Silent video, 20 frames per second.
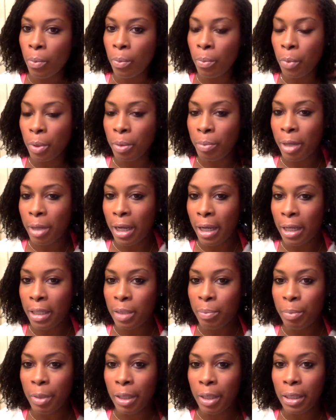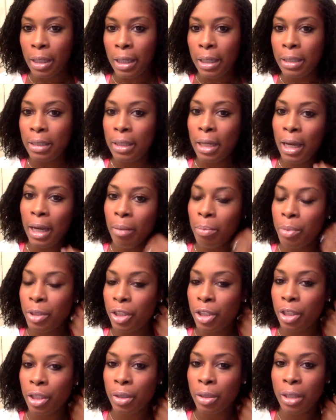with my ends being like that, but
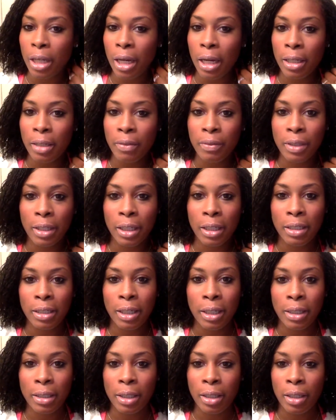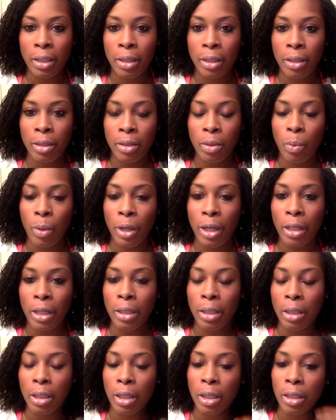she kind of said that the way
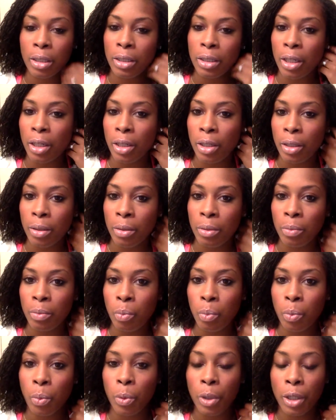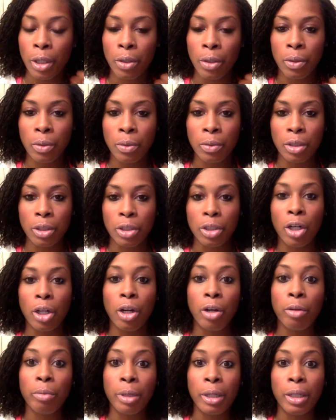it looks there will
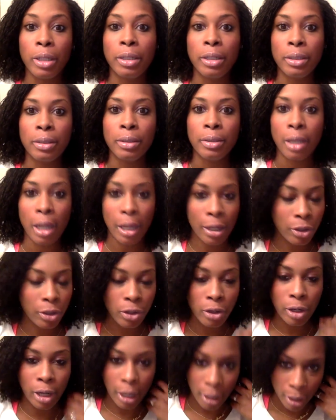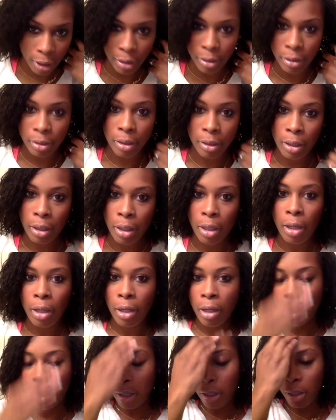determine like your end,
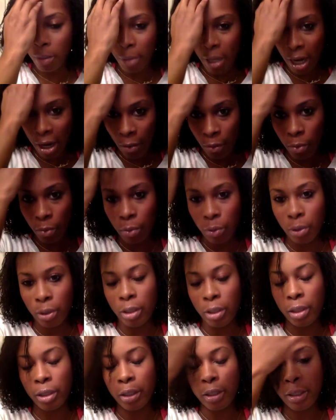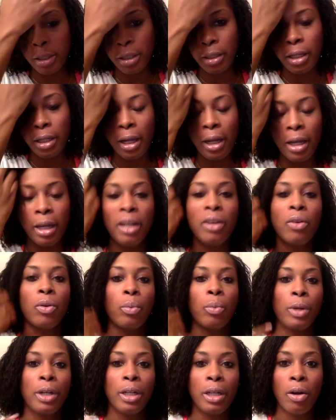how it will look in the end or
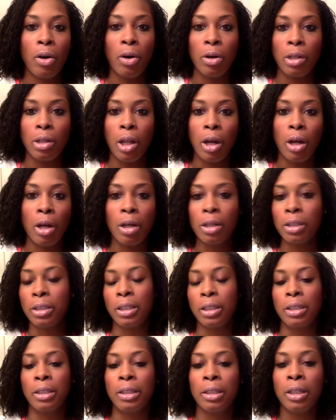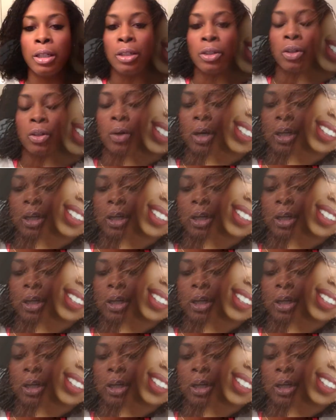when it all locks. And so